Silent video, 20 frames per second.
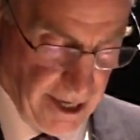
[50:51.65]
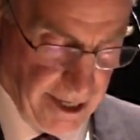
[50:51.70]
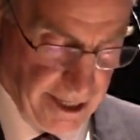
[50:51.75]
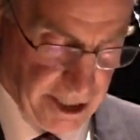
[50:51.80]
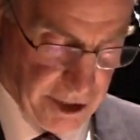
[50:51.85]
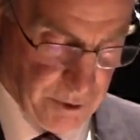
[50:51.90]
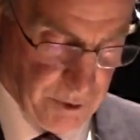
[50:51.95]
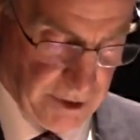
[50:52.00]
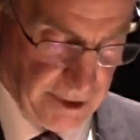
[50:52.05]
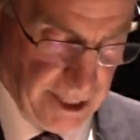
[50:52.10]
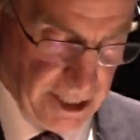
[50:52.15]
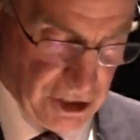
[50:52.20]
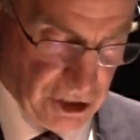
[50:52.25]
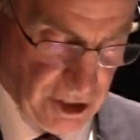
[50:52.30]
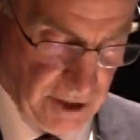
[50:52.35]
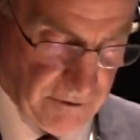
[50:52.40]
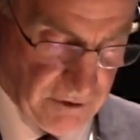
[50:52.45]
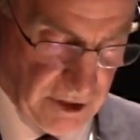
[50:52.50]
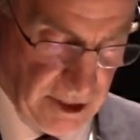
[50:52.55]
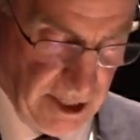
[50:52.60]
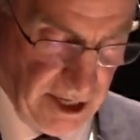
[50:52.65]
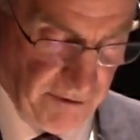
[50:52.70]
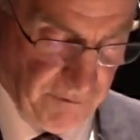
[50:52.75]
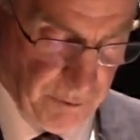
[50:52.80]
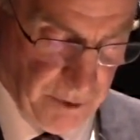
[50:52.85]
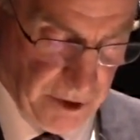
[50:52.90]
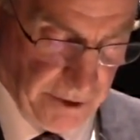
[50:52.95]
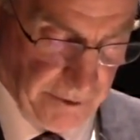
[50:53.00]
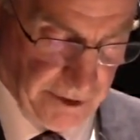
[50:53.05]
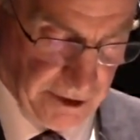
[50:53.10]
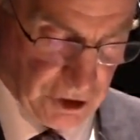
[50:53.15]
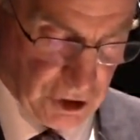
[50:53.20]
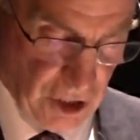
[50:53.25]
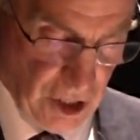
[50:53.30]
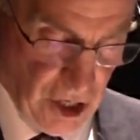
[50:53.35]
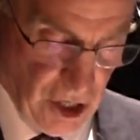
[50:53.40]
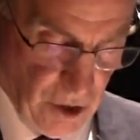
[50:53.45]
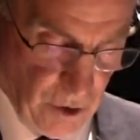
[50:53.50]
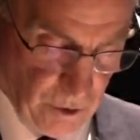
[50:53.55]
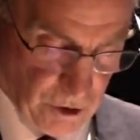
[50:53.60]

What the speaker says: accurate HFDF bearings,